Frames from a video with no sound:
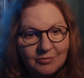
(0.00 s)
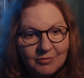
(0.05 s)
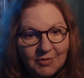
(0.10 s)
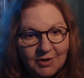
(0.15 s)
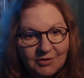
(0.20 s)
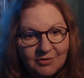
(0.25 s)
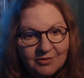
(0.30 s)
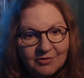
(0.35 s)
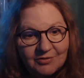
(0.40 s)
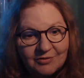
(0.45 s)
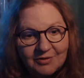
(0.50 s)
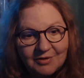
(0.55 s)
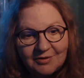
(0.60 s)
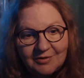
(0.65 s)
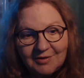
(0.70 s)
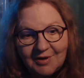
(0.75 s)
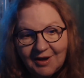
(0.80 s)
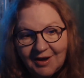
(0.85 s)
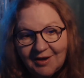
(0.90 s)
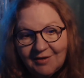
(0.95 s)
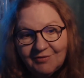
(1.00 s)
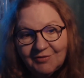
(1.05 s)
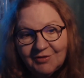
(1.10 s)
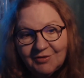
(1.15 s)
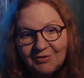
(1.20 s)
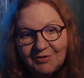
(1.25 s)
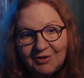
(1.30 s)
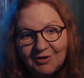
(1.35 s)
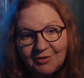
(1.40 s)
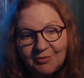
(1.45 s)
they just didn't have
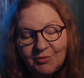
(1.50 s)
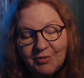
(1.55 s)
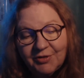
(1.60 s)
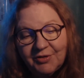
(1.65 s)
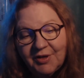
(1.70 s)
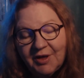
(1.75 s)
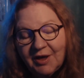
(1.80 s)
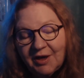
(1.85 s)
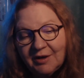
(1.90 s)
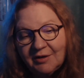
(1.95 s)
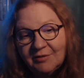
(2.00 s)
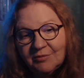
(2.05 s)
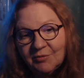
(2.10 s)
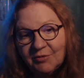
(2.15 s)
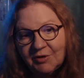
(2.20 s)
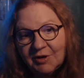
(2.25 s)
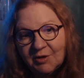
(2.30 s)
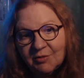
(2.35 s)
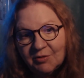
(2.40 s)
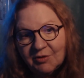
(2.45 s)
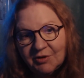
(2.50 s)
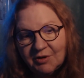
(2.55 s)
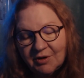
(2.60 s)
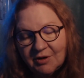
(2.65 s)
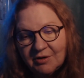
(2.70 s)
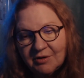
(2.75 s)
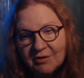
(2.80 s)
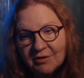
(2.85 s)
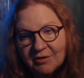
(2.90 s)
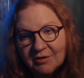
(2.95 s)
to deal with that when they were
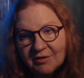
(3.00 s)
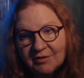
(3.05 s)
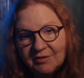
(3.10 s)
younger.